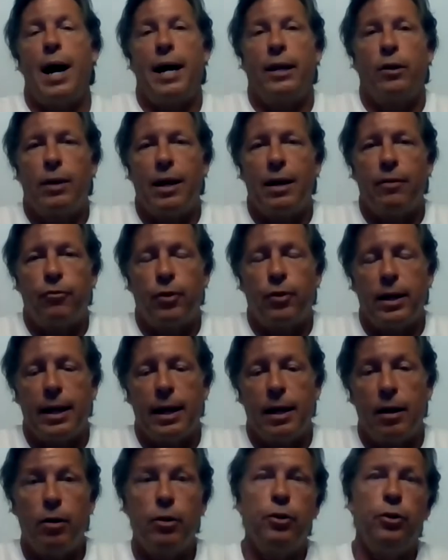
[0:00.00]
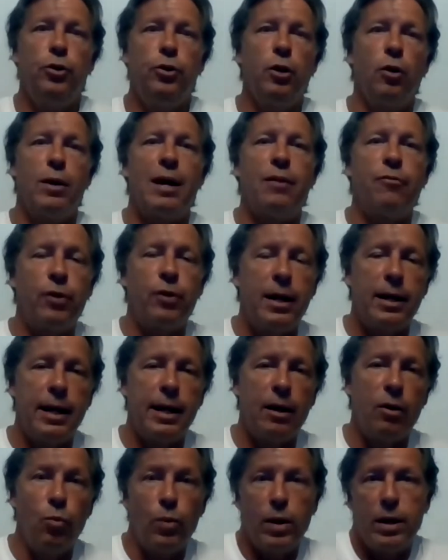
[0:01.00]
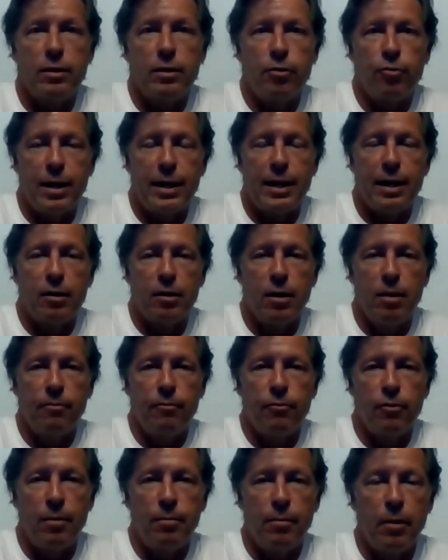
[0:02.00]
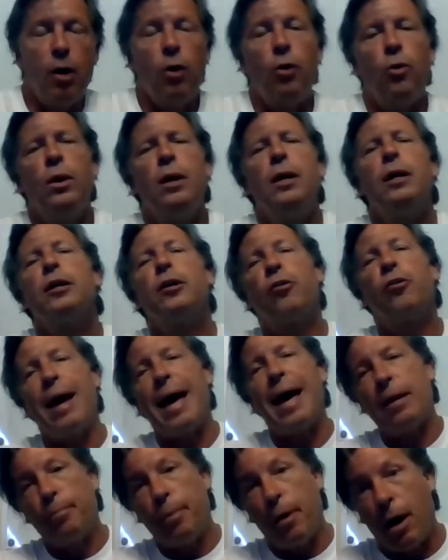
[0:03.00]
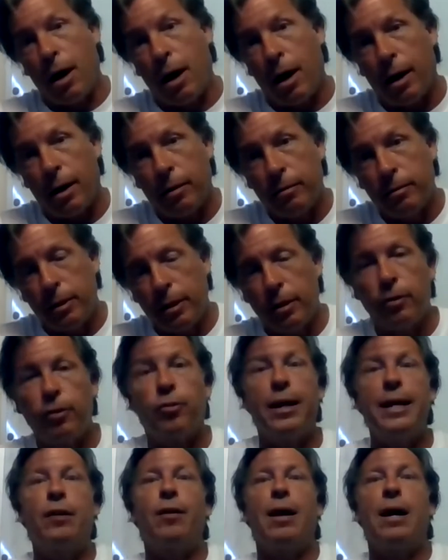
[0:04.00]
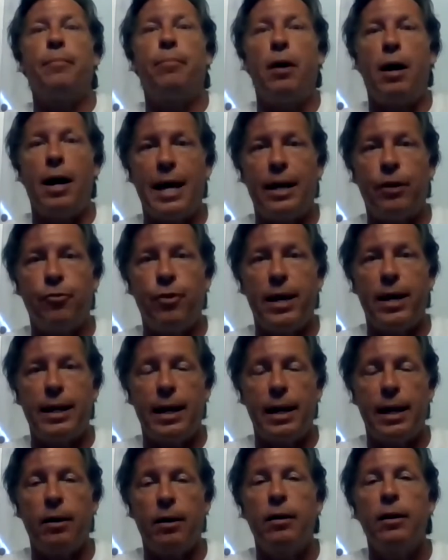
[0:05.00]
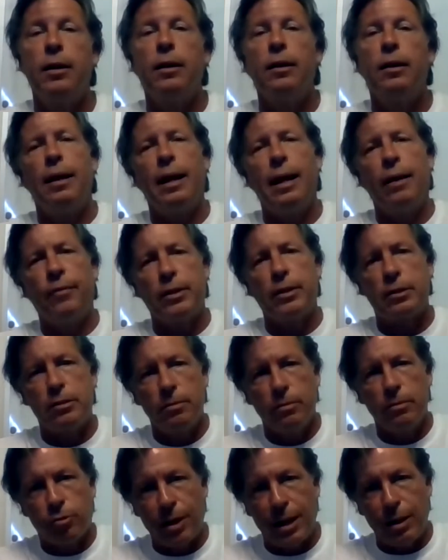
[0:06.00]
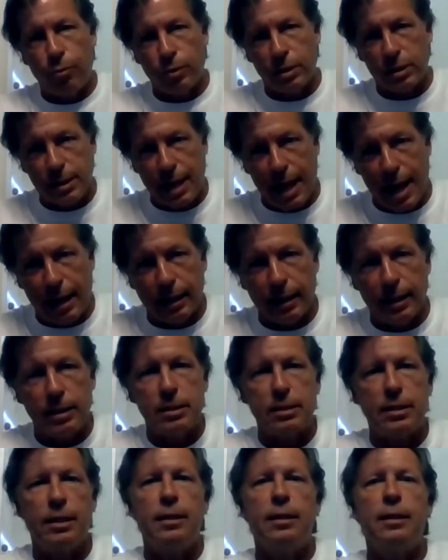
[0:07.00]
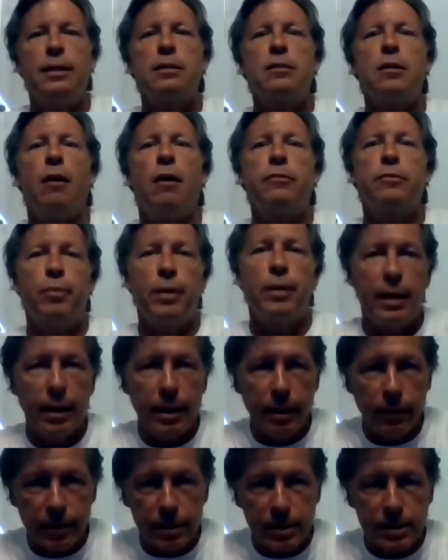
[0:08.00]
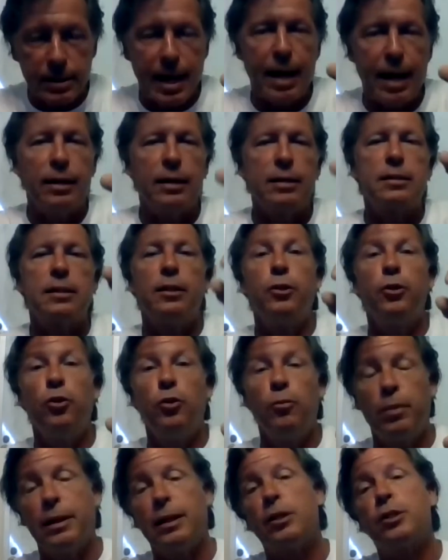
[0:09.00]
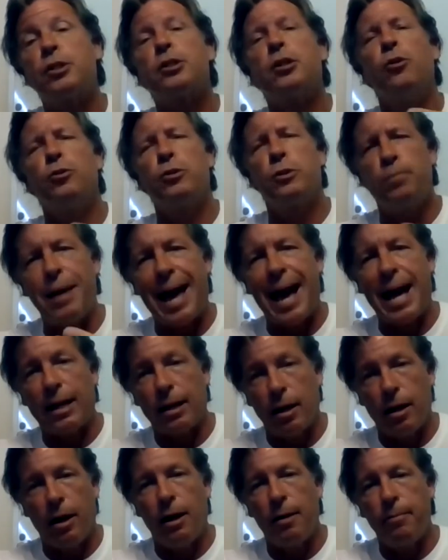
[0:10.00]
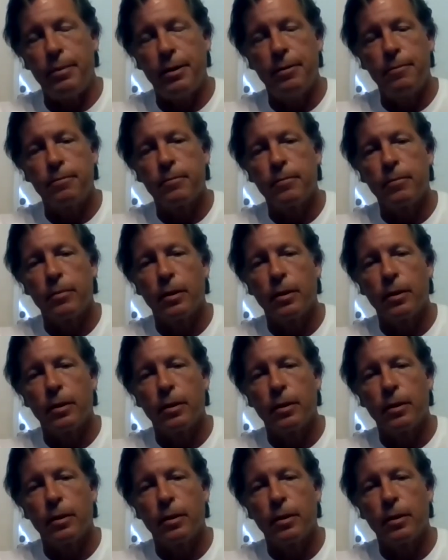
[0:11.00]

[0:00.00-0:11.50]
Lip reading: I don't have red hair. You don't have red hair. Where did the red hair come from? Oh, grandpa, great-grandpa had red hair. And this trait was silenced in his offspring and then silenced in you, but it shows back up.